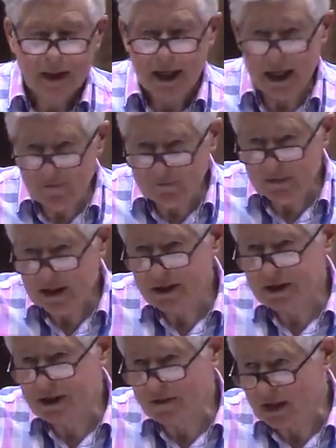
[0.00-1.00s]
Every
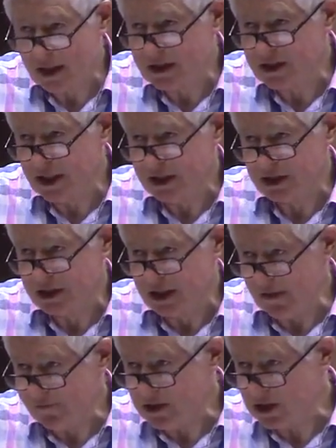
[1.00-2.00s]
civilization,
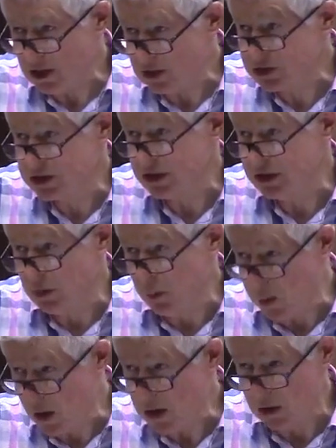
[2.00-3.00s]
every culture in the
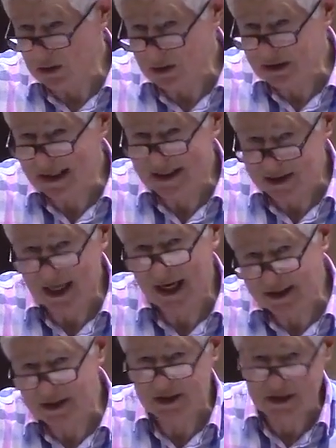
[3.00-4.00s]
world has
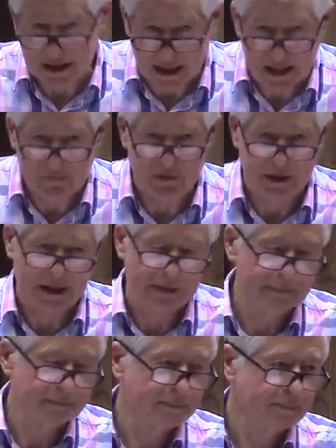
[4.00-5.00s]
had slavery.
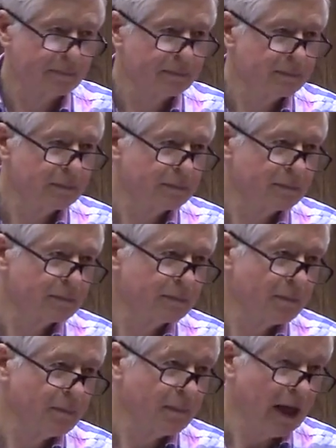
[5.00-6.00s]

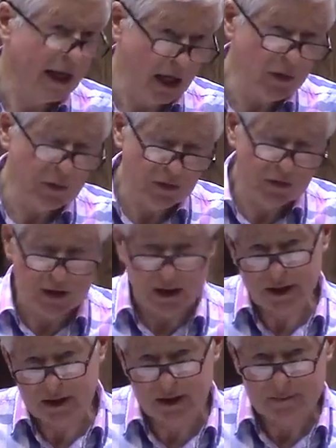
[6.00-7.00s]
And I would
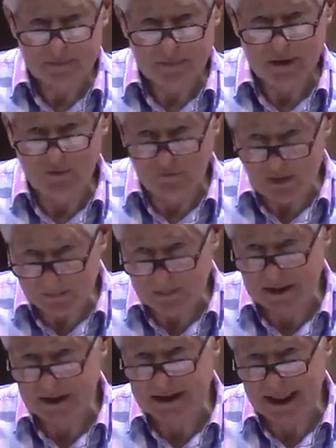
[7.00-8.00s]
think the
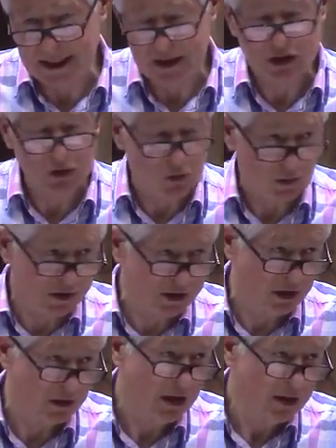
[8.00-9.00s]
Philippines had it
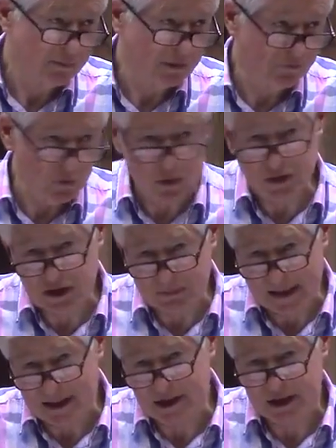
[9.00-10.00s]
also before the
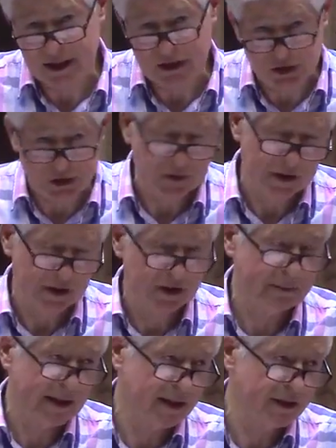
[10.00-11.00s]
Spanish and during the
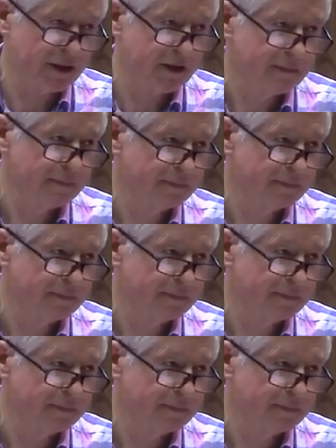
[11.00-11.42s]
Spanish.